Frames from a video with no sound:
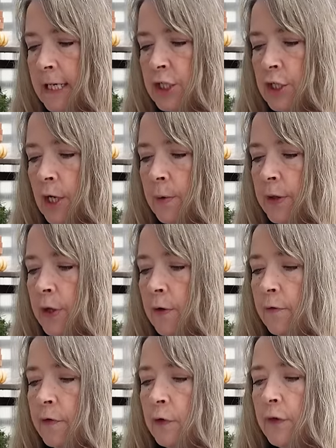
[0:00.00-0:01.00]
share with you a
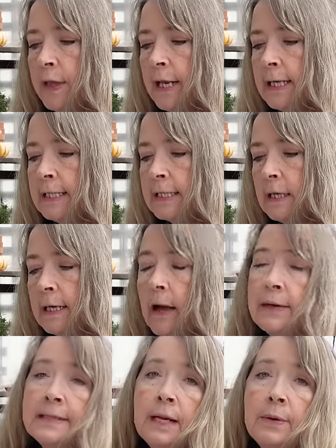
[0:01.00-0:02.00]
few things. Now,
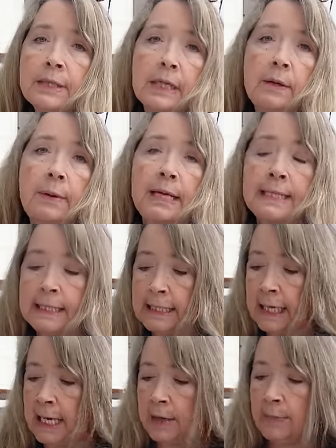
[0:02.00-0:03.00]
I said I wasn't going to buy
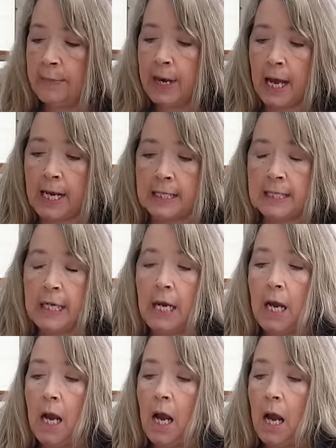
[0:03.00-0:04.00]
seed, but
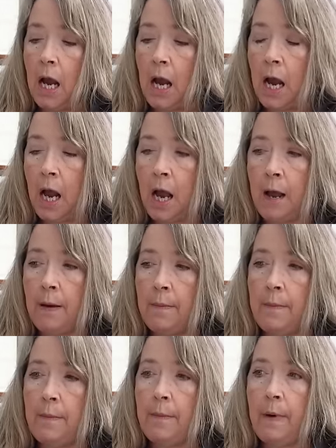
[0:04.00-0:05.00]

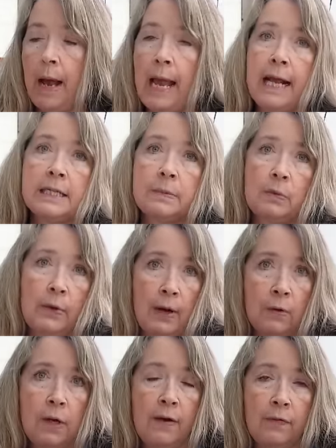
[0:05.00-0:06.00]
um, I had some
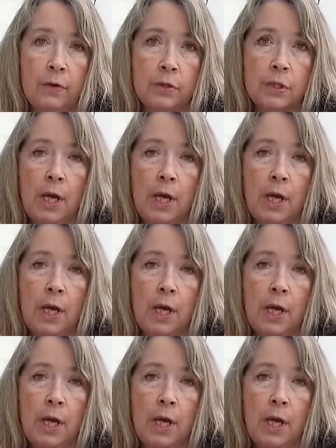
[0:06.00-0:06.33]
ground covers.